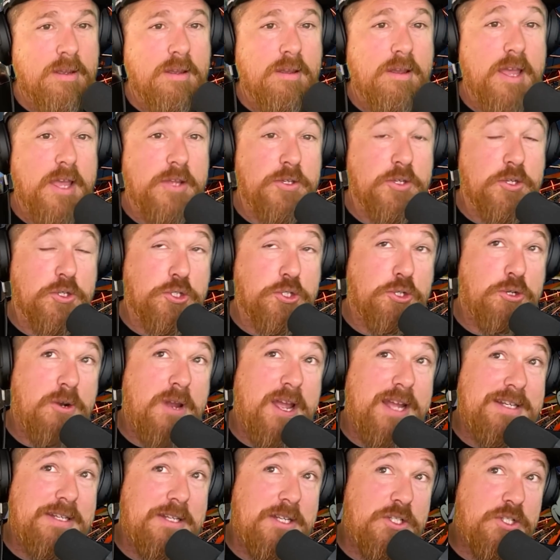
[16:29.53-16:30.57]
and you're
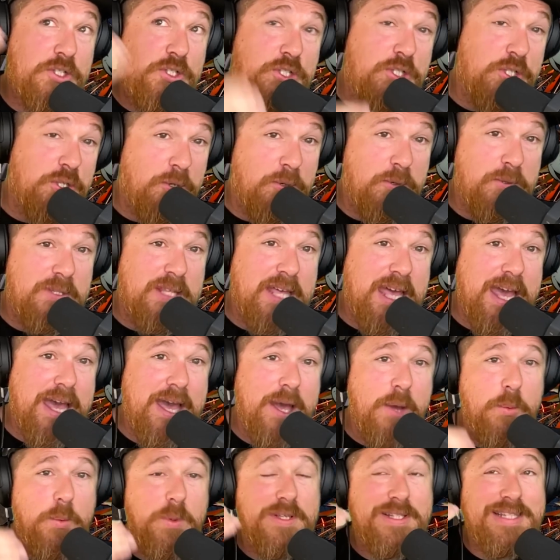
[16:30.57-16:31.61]
trying to do
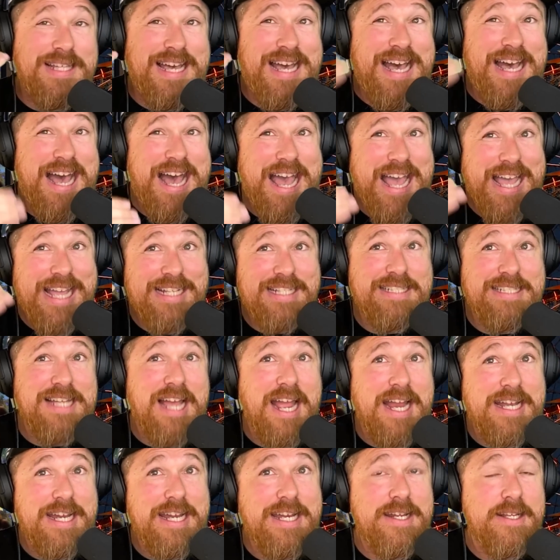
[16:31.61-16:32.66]
that with high
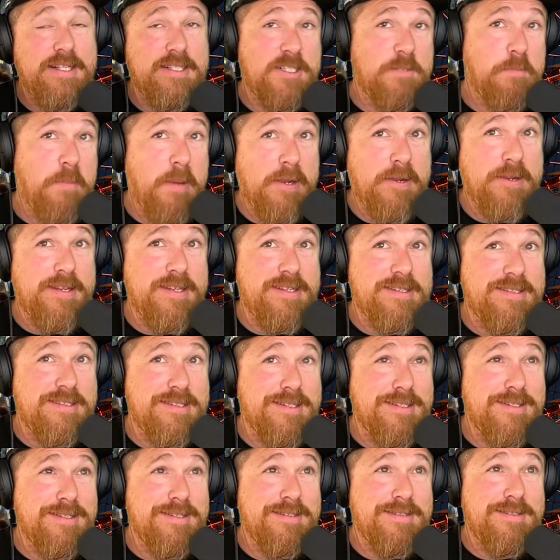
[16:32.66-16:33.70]
dining
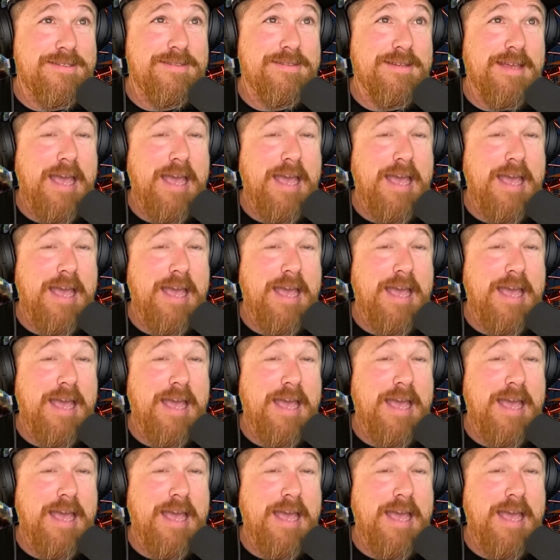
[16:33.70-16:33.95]
experiences,